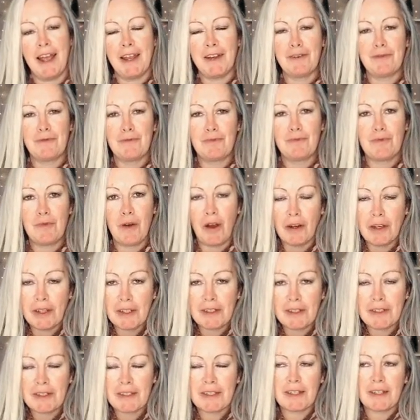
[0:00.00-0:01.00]
and a
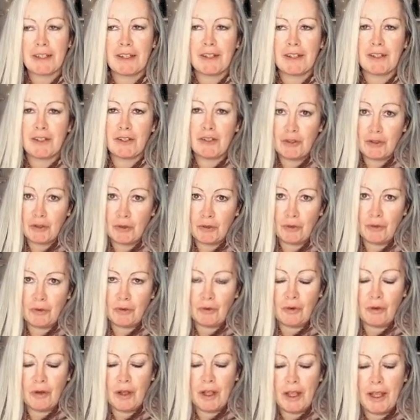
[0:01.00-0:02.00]
right
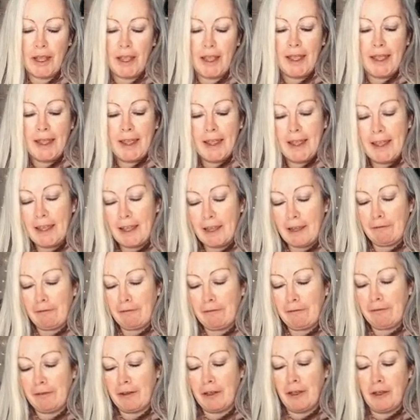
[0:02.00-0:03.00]
door
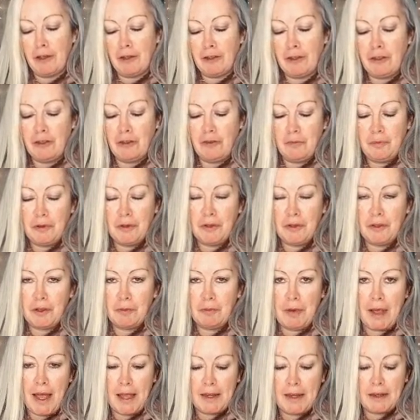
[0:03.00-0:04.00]
if you've put
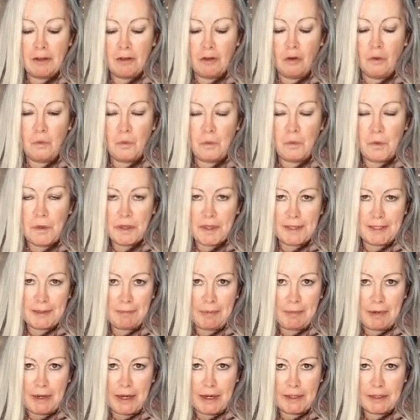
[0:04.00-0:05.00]
the panel on with the
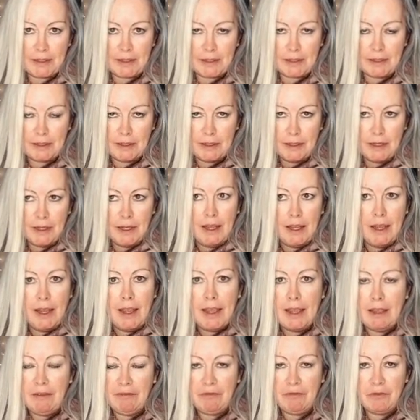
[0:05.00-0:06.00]
split.
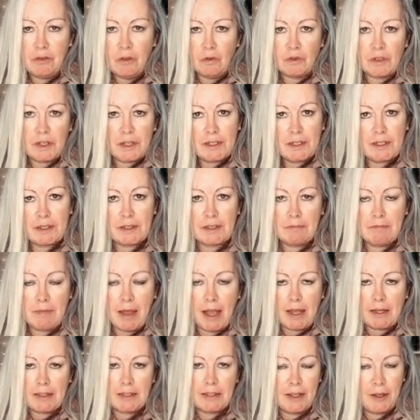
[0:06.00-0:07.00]
If not, it doesn't
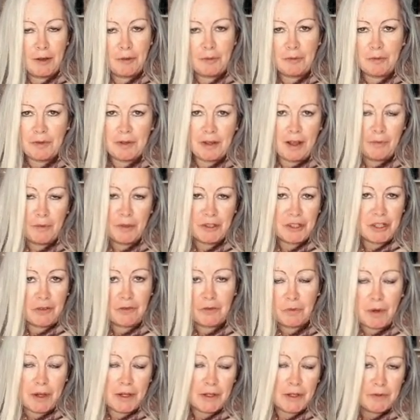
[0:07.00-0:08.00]
matter though,
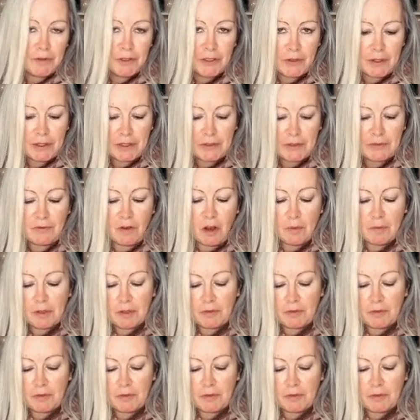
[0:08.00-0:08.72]
whichever way you do it's fine,